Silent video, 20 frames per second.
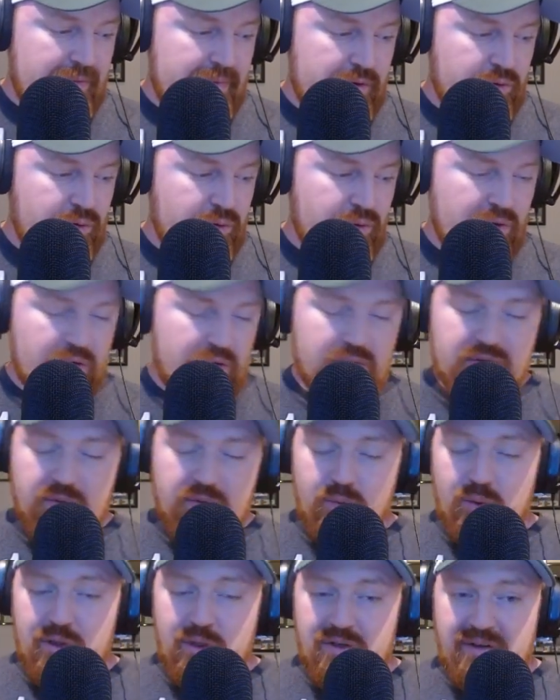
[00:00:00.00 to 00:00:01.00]
who knows if
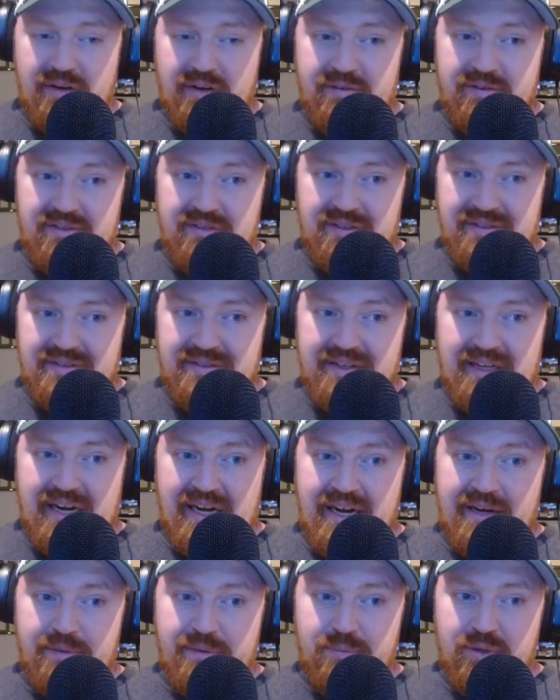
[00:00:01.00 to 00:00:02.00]
Will Levis is that
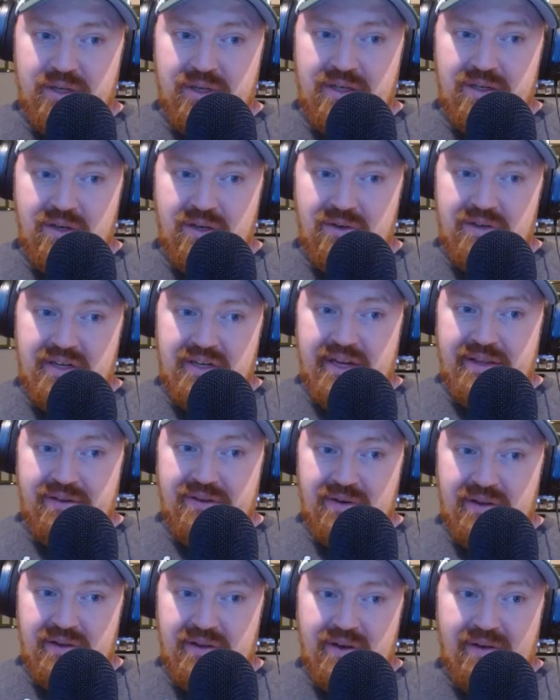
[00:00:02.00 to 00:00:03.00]
guy to bring it all together
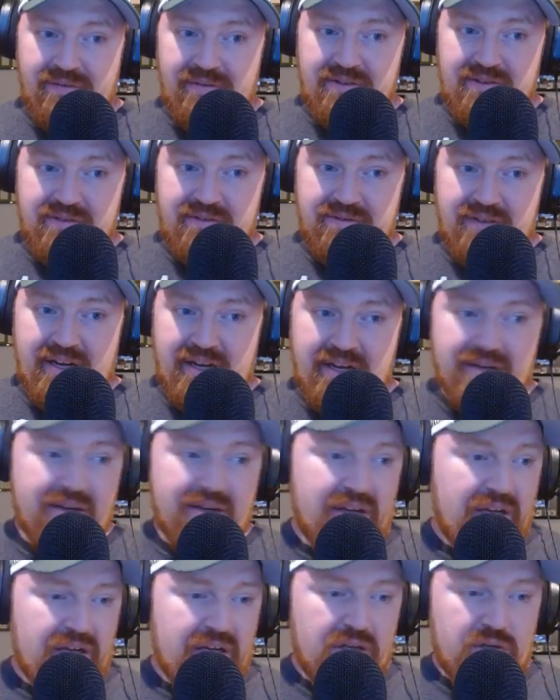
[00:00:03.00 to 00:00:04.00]
on the offensive side.
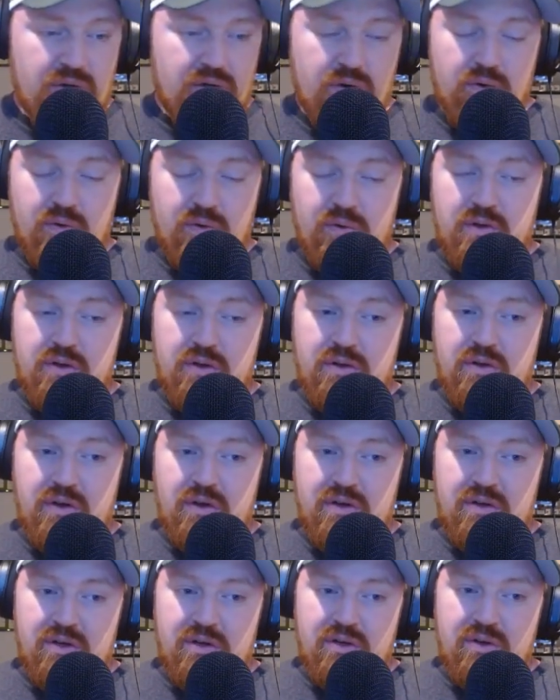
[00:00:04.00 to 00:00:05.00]
A
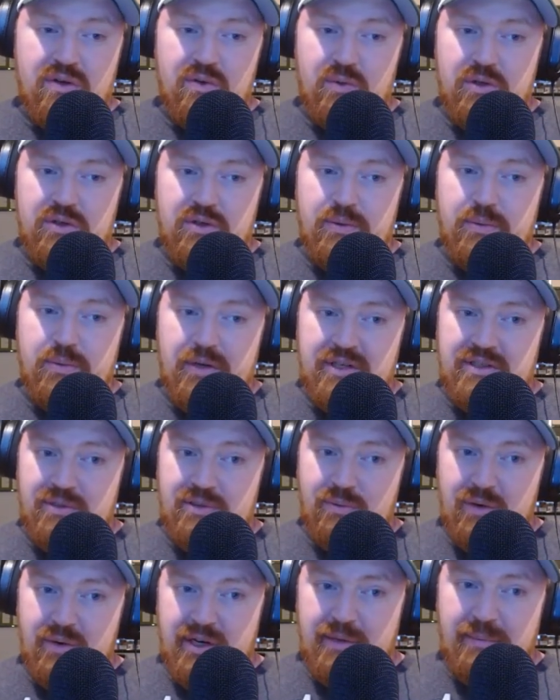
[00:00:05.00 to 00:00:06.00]
good 1-2 punch at
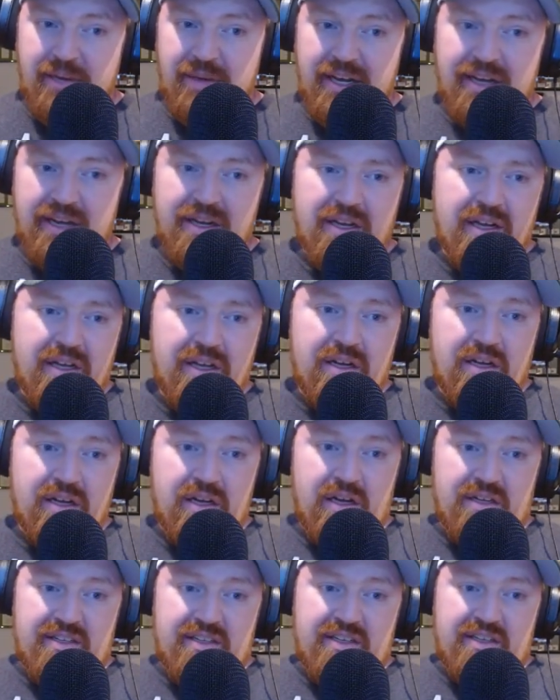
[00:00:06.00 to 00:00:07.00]
running back,
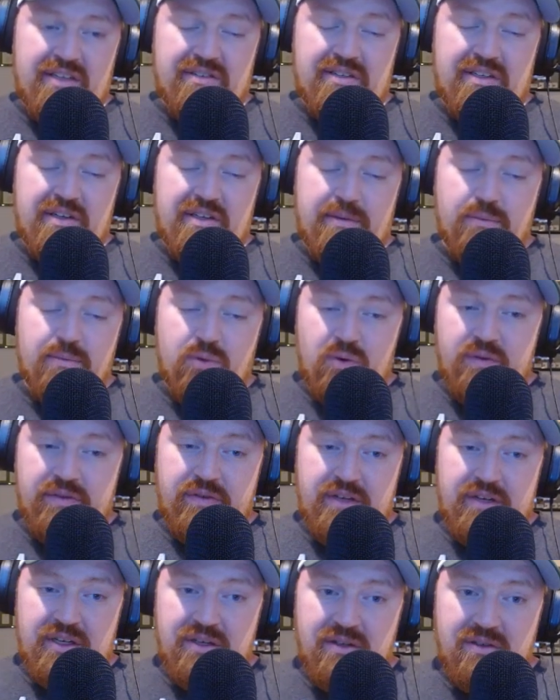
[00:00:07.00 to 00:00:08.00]
a decent
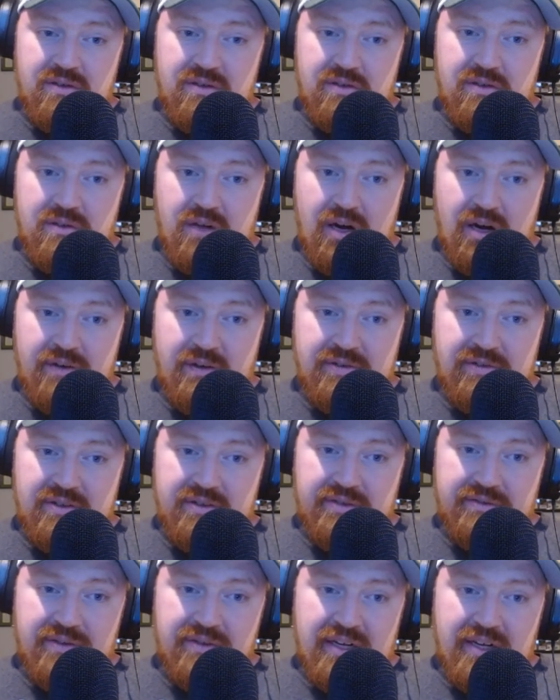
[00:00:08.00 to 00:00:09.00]
improving
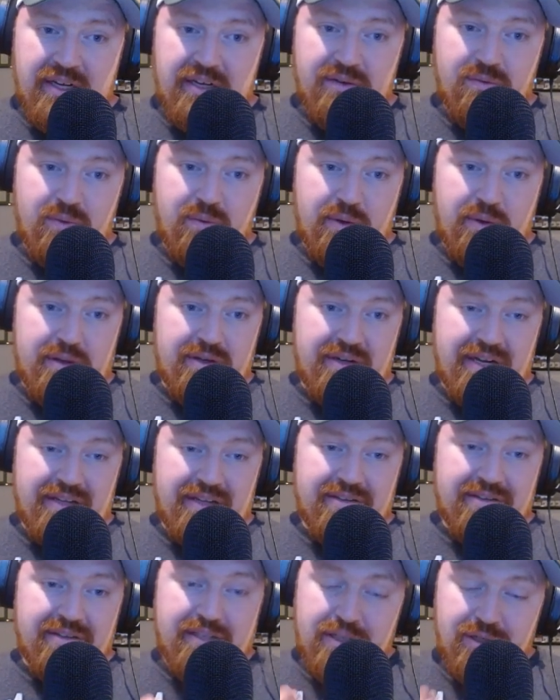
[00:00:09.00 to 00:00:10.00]
offensive line with a
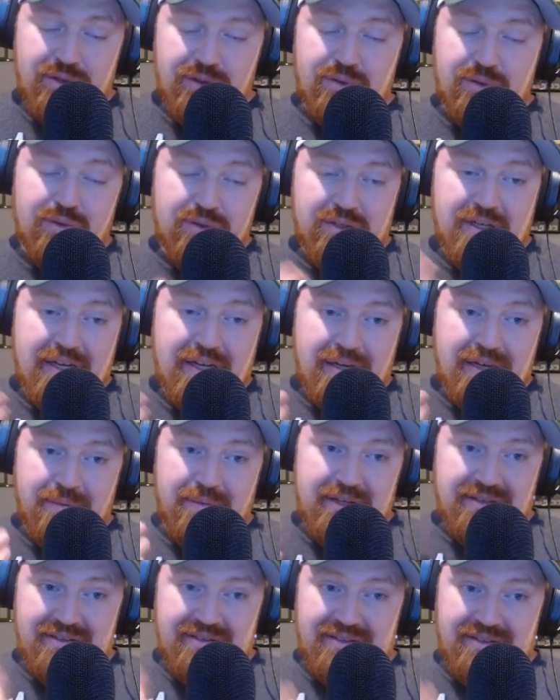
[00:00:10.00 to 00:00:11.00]
nice huge
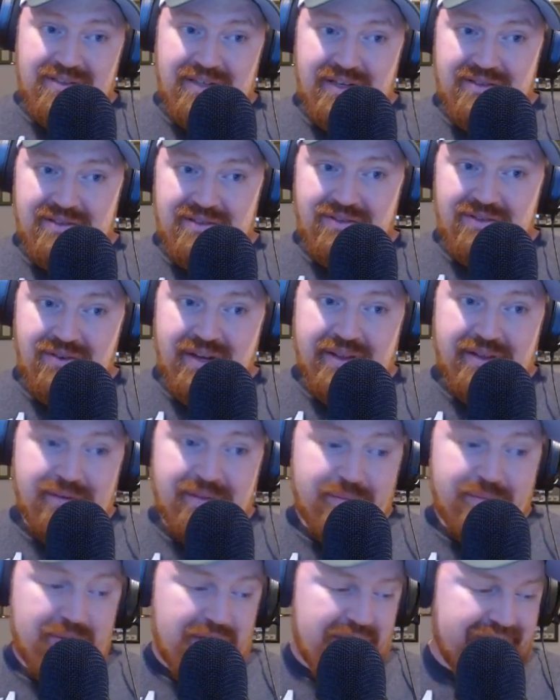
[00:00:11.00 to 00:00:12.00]
beast in J.C. Latham,
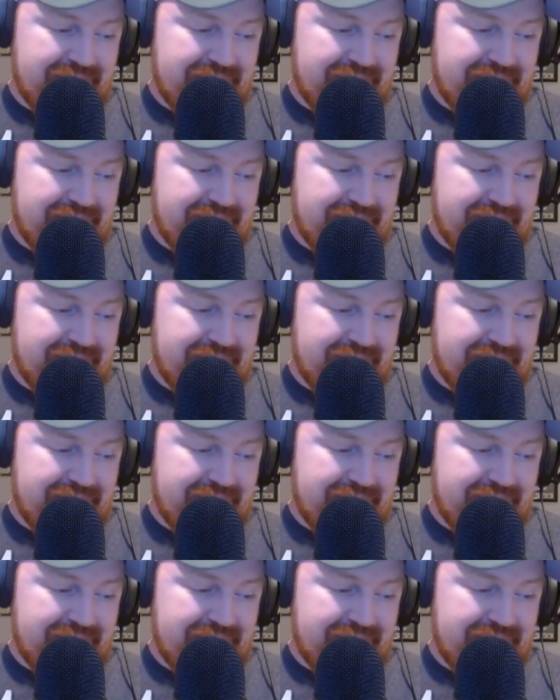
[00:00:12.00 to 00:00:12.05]
but